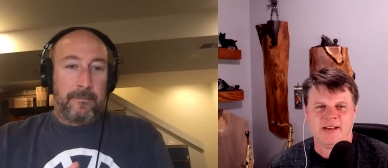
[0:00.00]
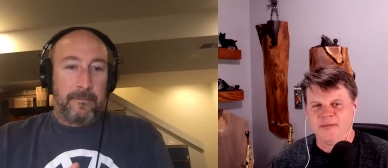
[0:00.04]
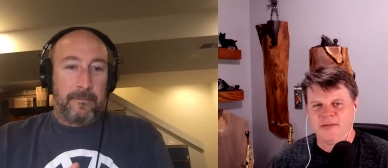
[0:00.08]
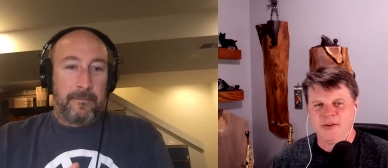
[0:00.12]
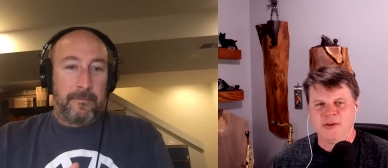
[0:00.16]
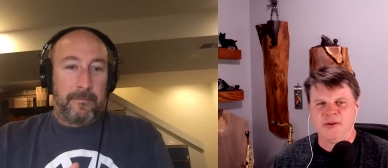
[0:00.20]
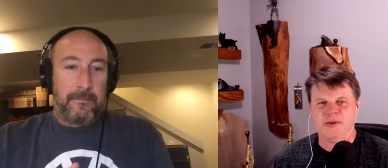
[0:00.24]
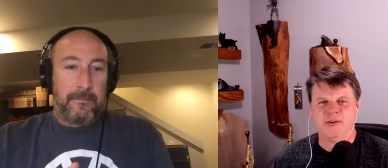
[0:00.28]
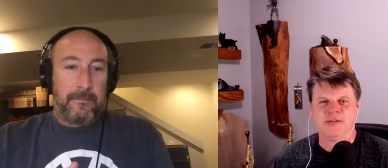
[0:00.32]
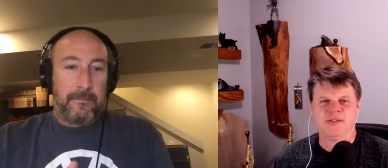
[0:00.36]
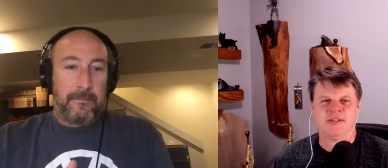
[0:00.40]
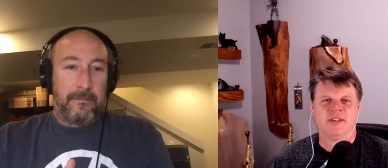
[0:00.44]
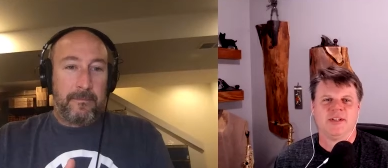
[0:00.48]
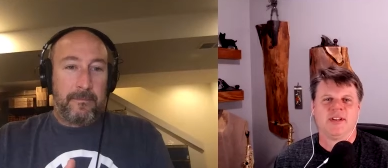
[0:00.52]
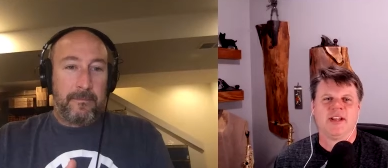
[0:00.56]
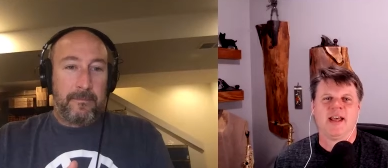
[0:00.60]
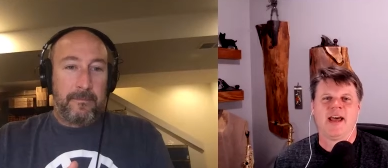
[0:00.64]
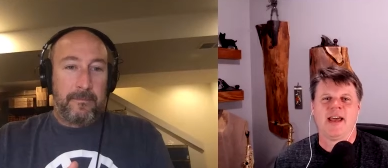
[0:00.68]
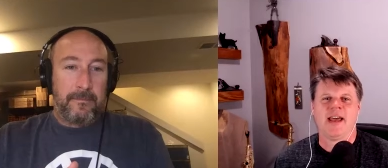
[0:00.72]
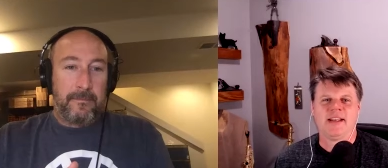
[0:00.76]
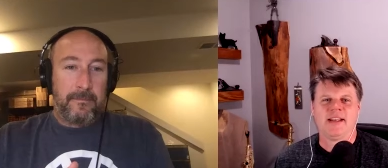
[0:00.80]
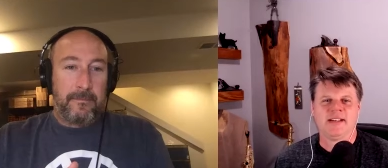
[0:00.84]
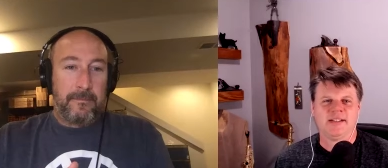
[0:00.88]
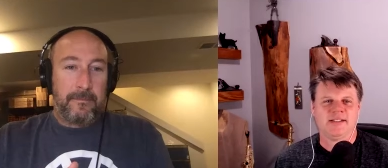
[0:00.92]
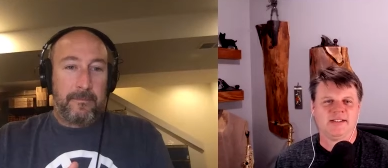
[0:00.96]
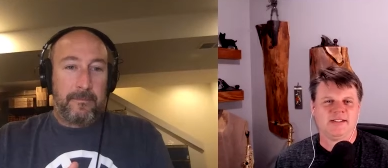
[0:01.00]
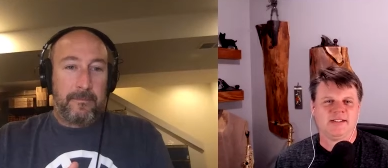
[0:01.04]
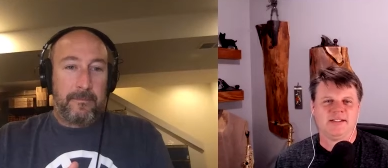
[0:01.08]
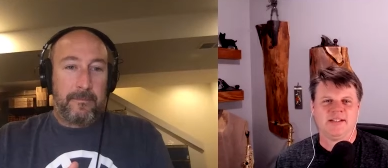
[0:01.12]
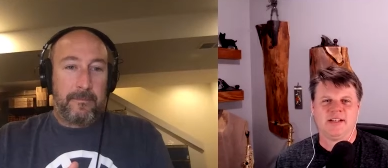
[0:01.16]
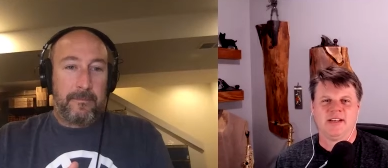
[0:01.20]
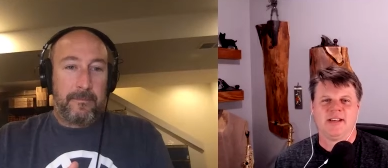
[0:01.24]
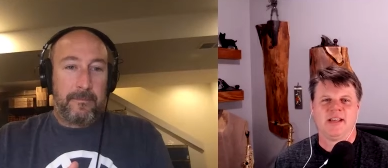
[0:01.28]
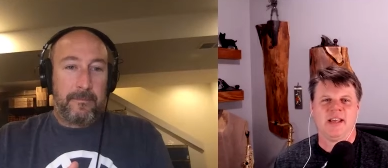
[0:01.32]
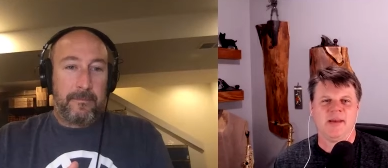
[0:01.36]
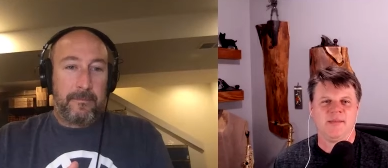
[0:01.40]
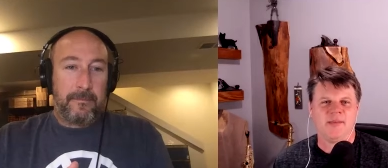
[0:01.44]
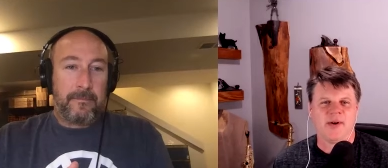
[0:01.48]
Speaker 1: views and likes
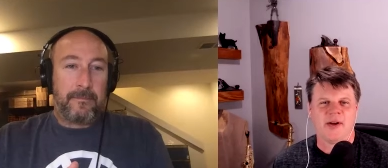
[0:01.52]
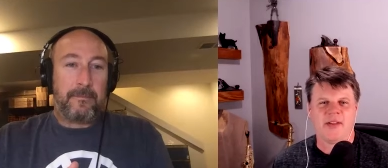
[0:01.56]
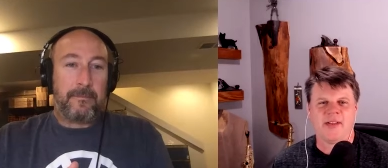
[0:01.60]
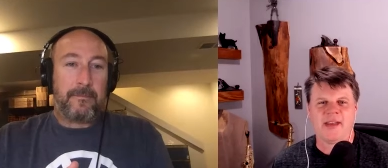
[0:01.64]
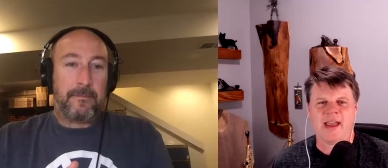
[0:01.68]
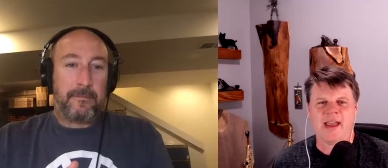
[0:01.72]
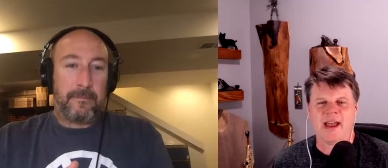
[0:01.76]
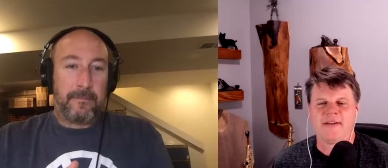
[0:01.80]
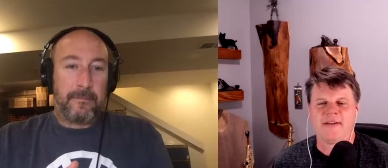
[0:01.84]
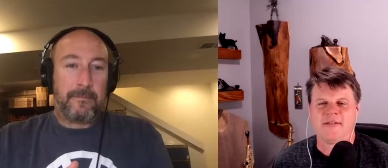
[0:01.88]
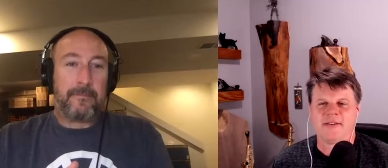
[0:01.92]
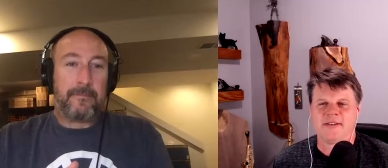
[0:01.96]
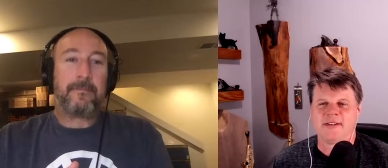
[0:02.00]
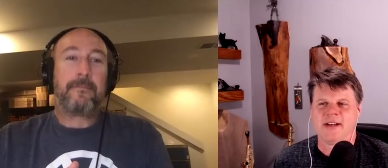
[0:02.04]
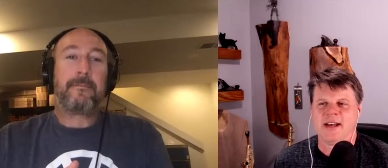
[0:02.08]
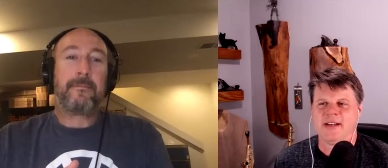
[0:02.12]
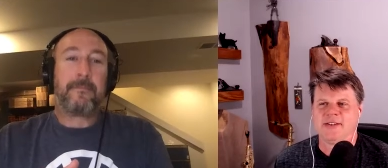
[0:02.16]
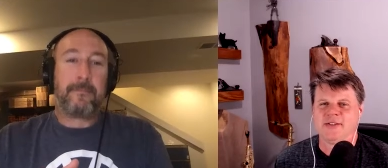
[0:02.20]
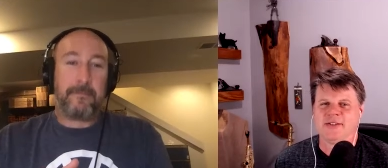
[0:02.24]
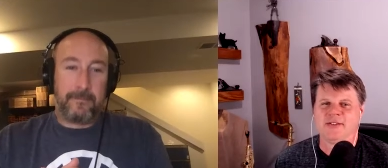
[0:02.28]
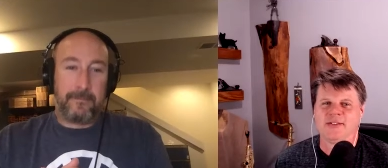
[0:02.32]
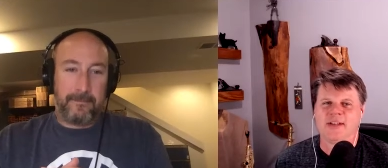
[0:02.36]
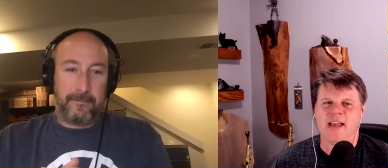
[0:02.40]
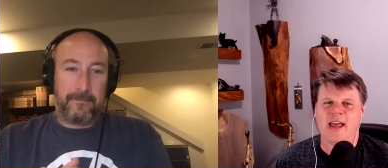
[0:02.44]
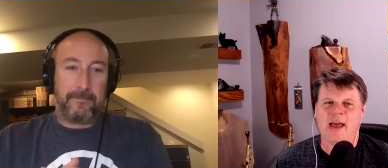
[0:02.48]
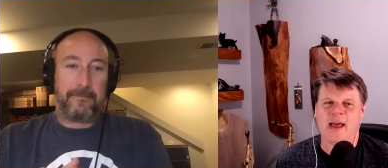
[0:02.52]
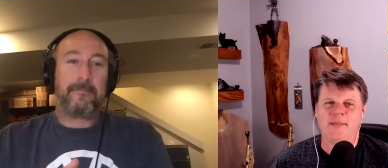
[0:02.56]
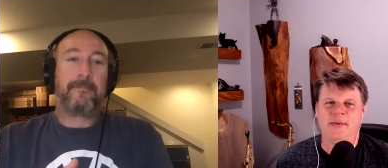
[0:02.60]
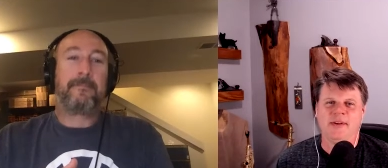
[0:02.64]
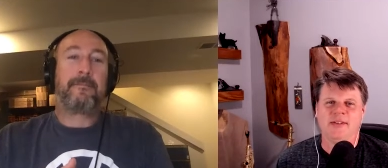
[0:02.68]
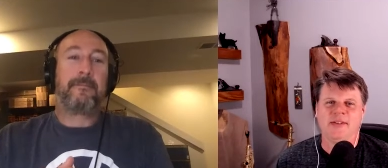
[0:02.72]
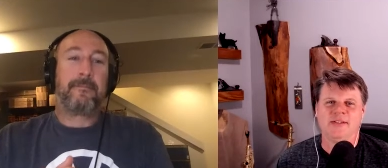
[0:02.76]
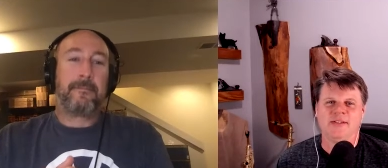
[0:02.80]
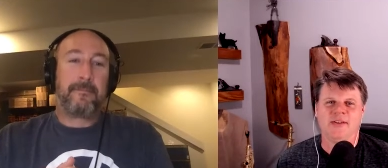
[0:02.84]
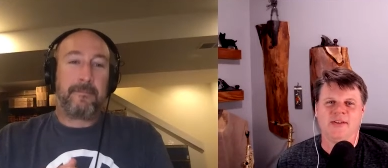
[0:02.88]
to keep all the advertisers happy.